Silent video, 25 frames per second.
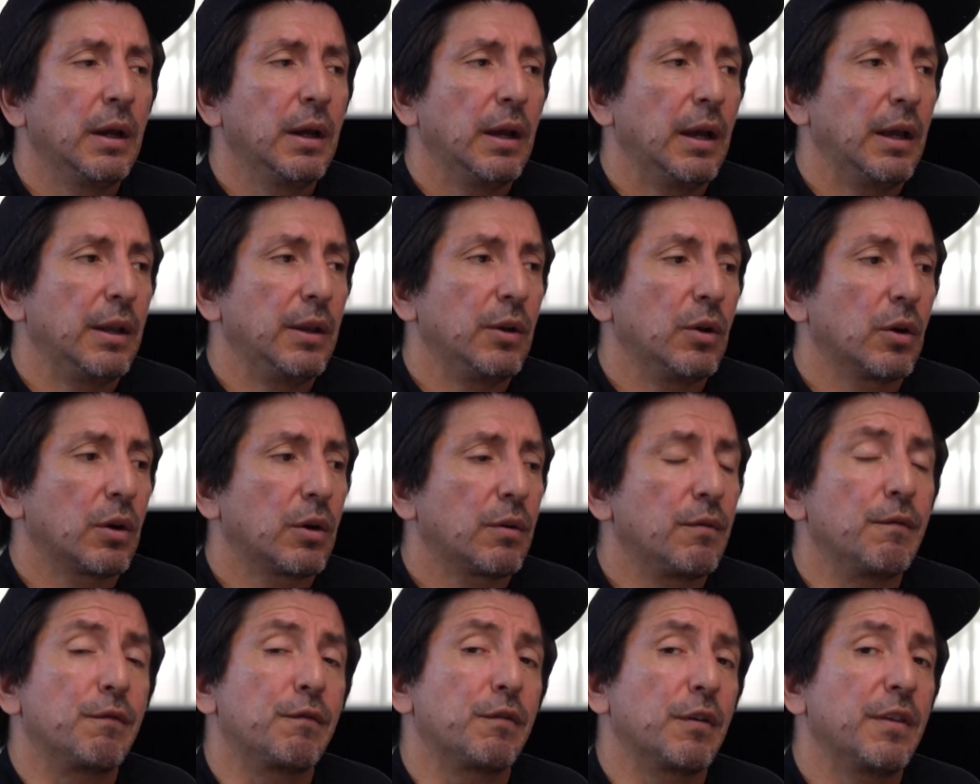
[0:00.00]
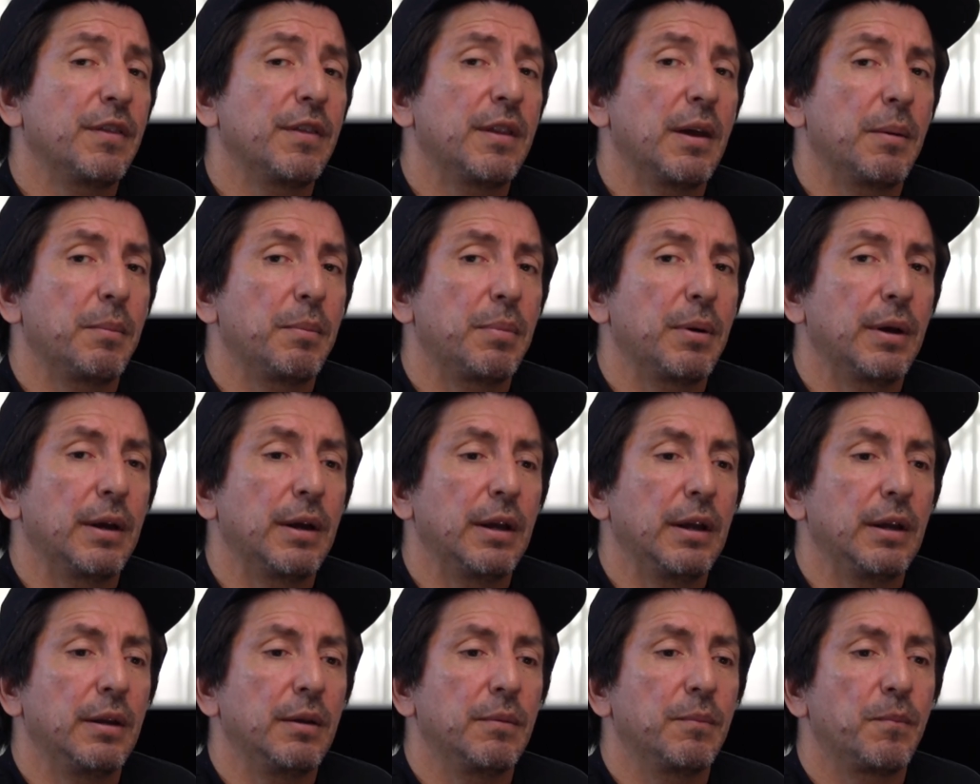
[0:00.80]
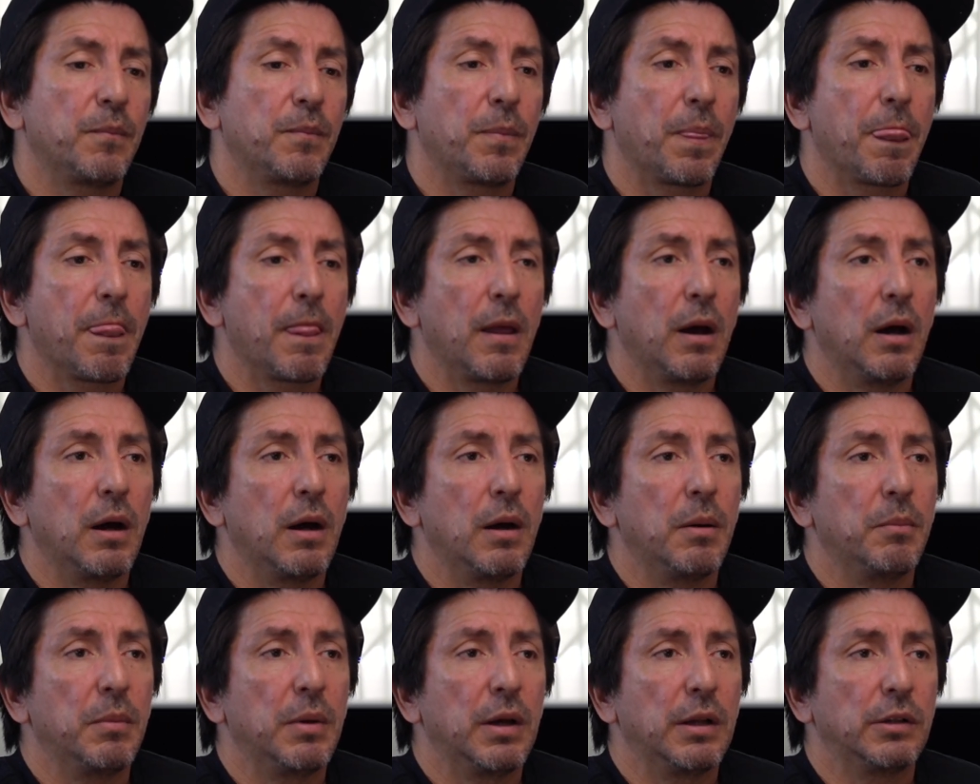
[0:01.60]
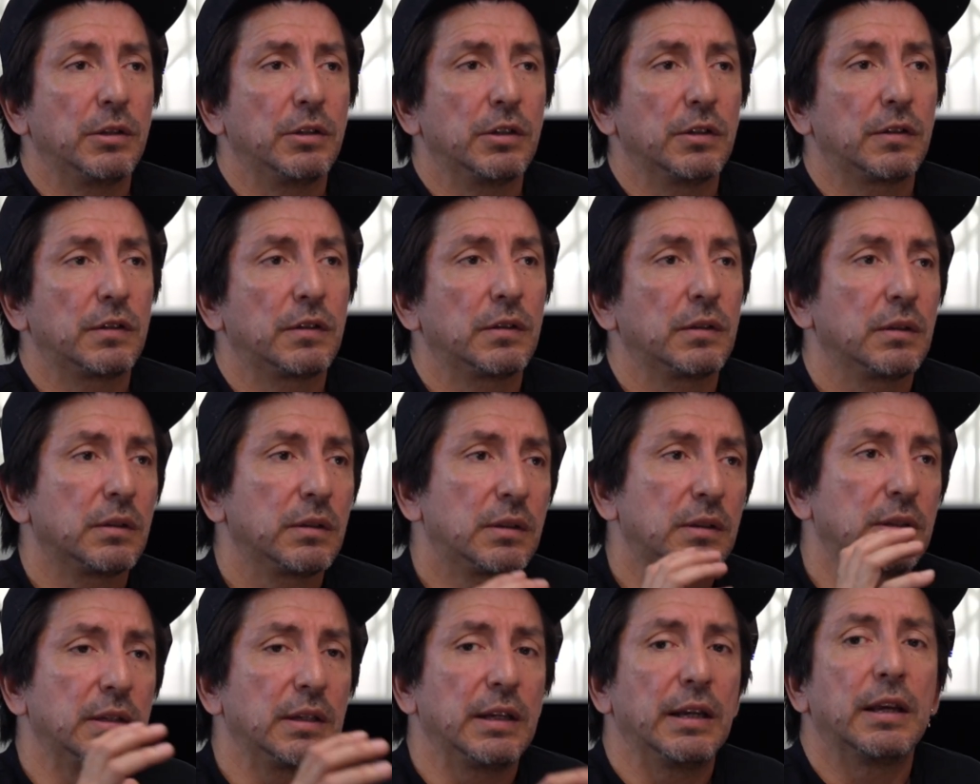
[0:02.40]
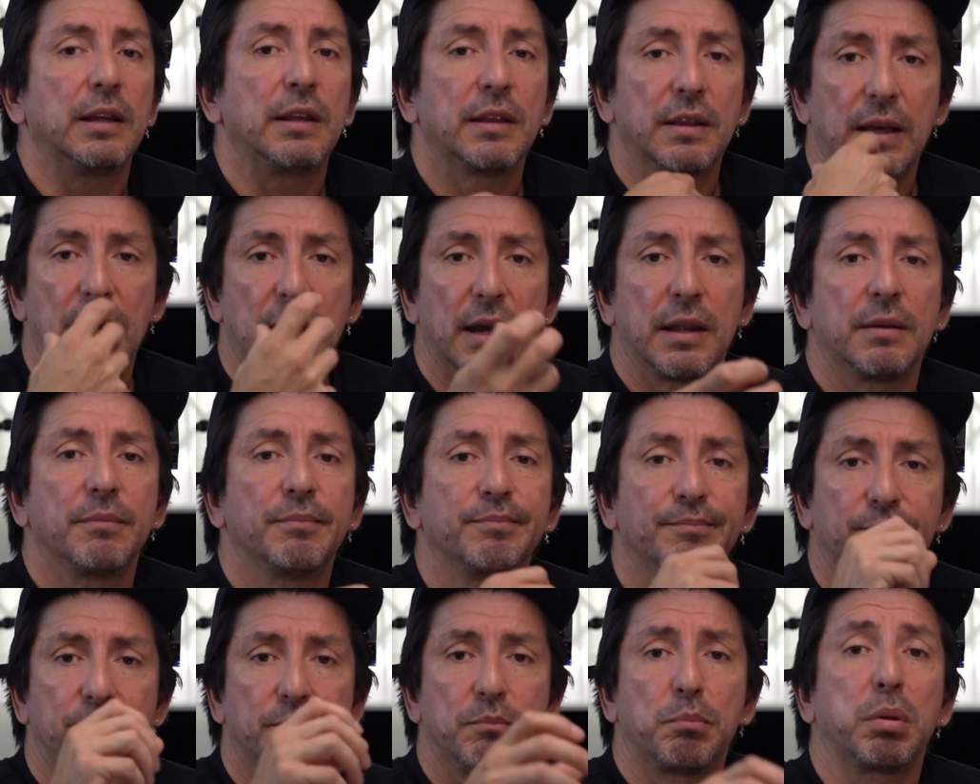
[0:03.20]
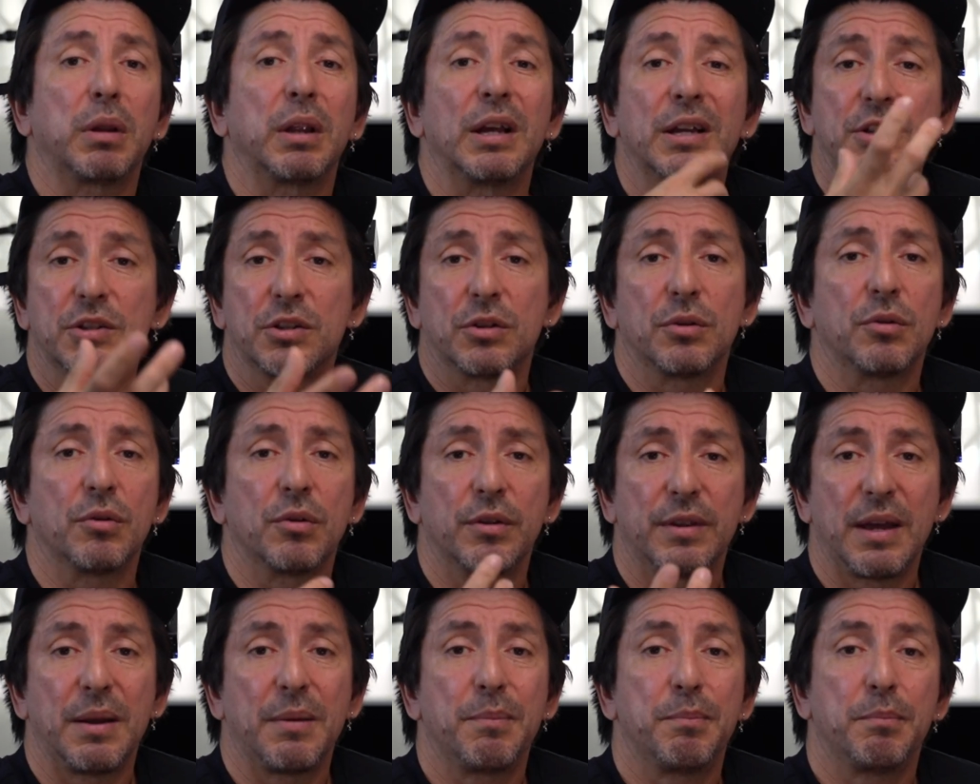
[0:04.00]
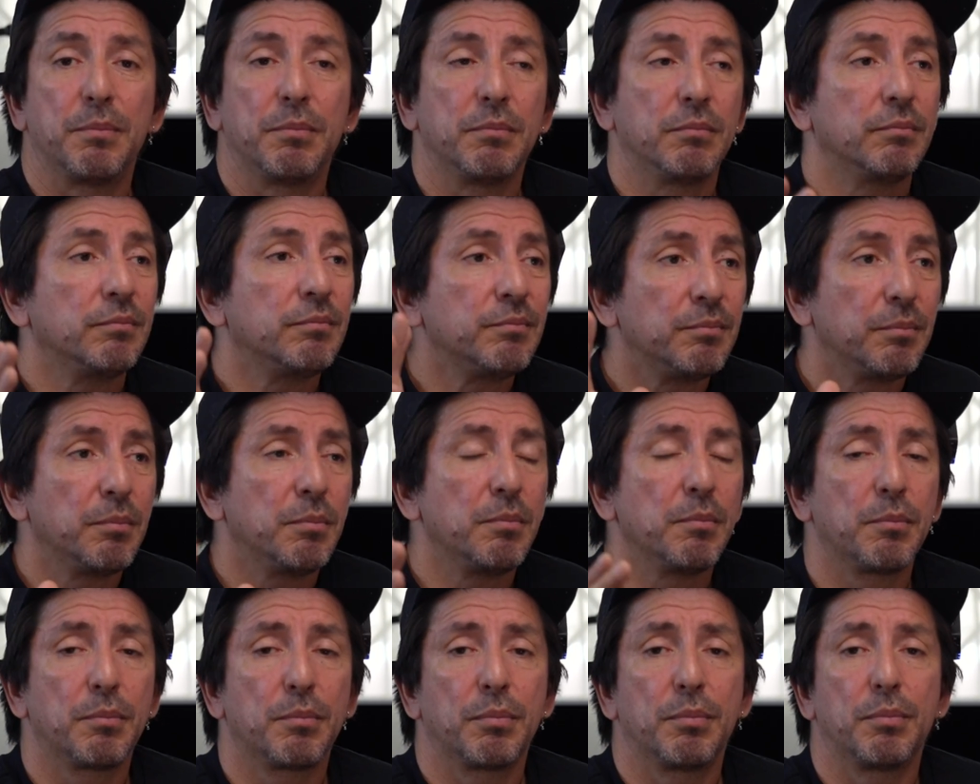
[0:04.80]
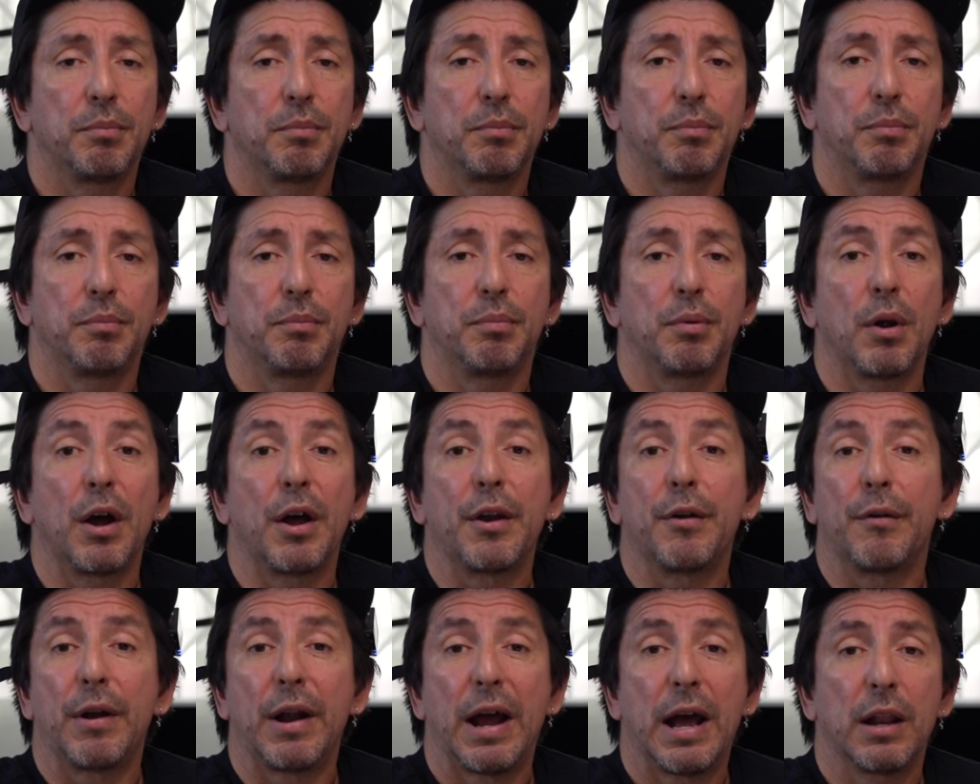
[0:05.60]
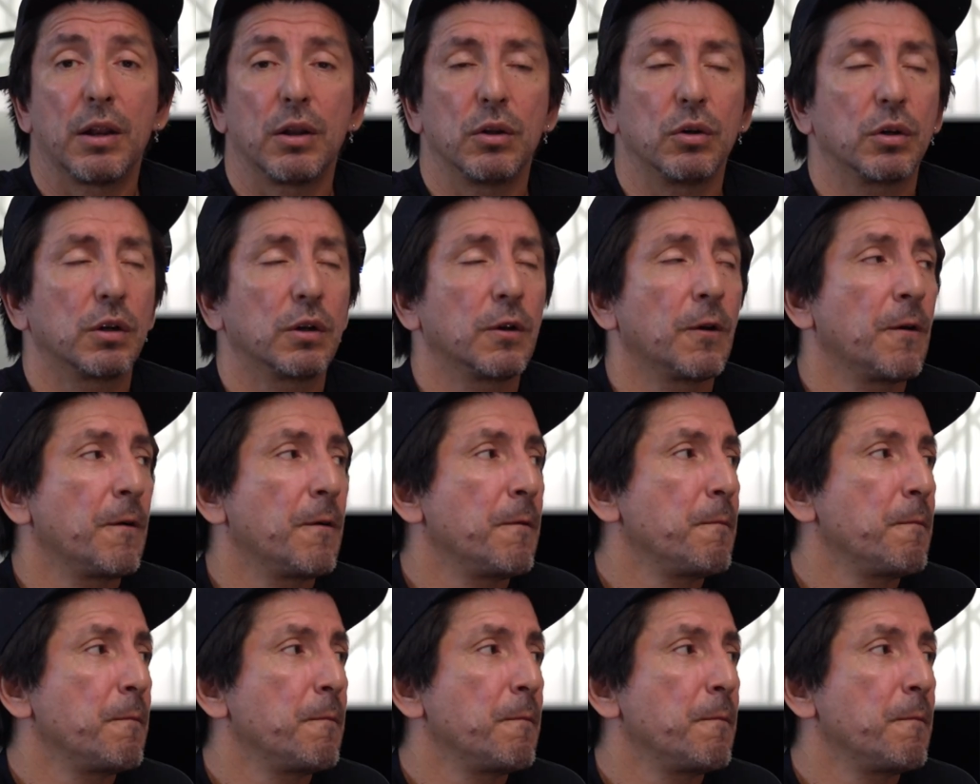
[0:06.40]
and not confront that pain, and just seek that pleasure or that brighter outlook.